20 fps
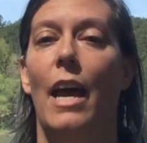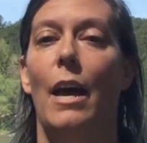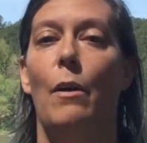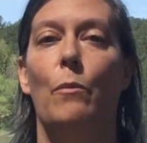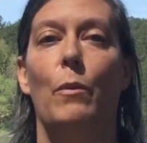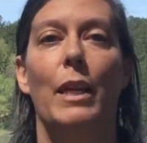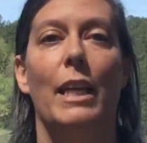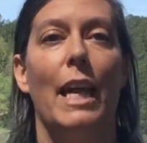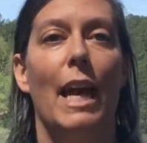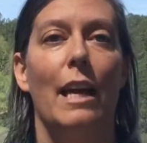
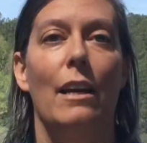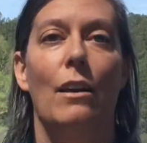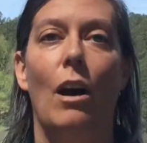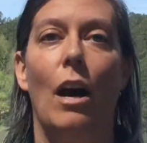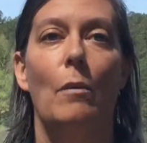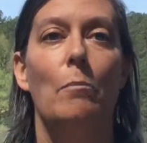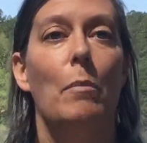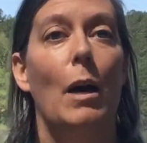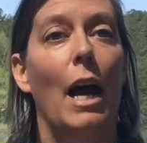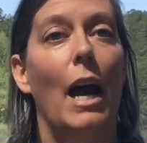and we
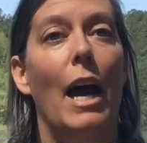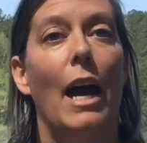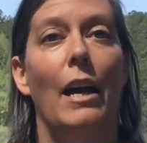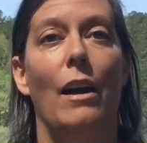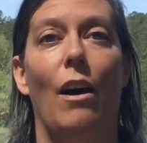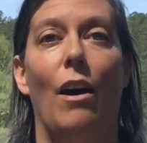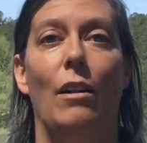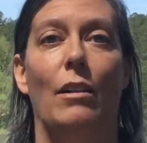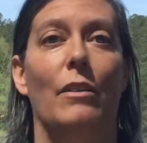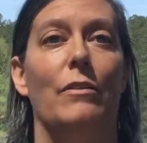cannot buy
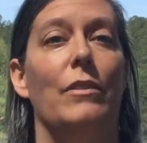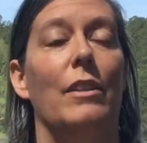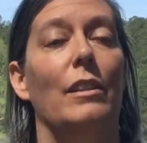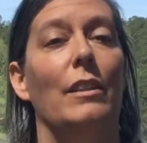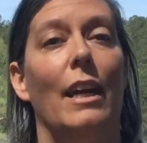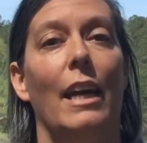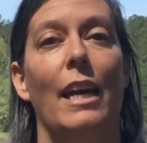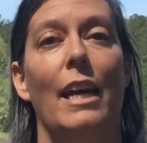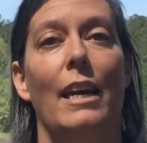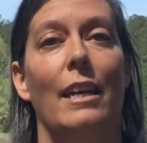all of the
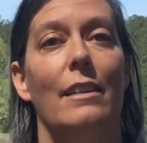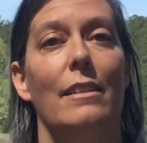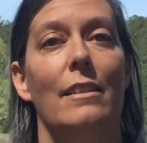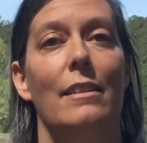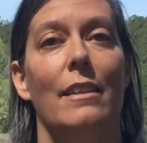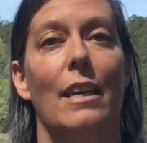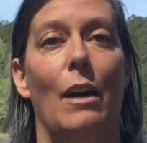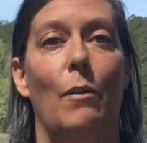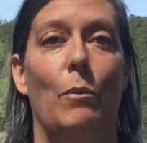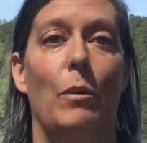land
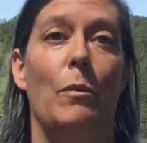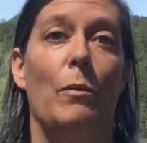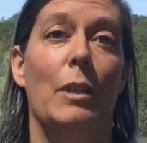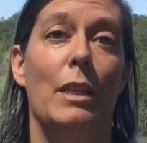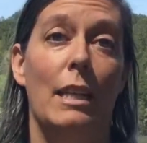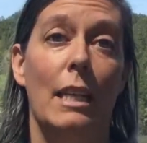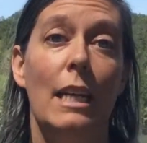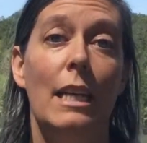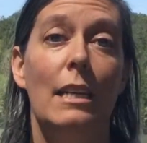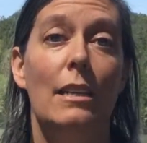that we
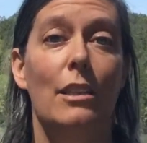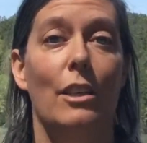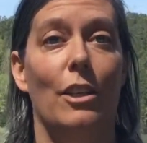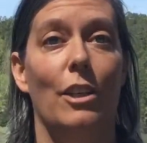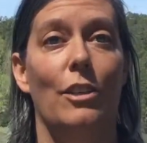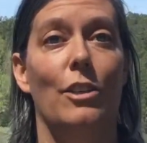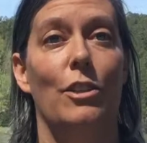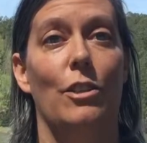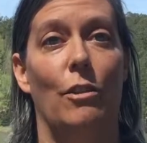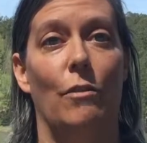would need to
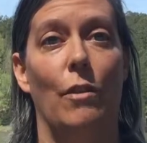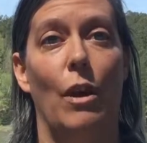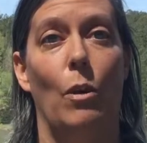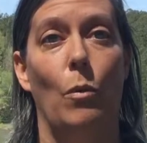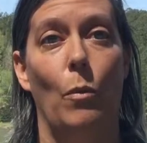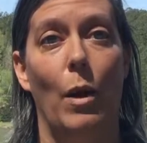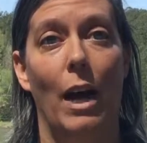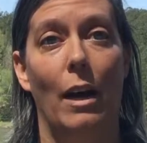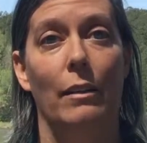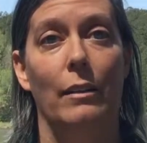conserve
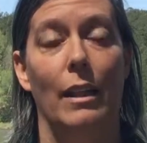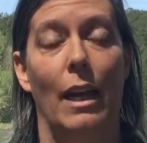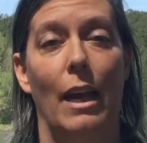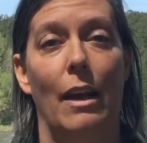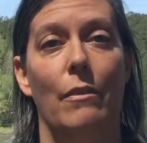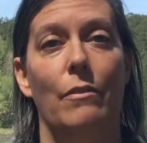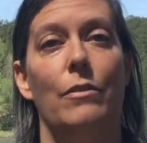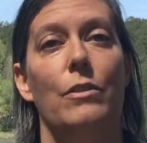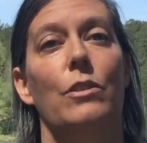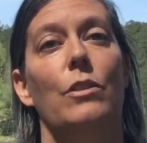our
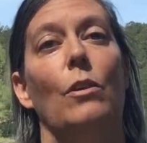wildlife.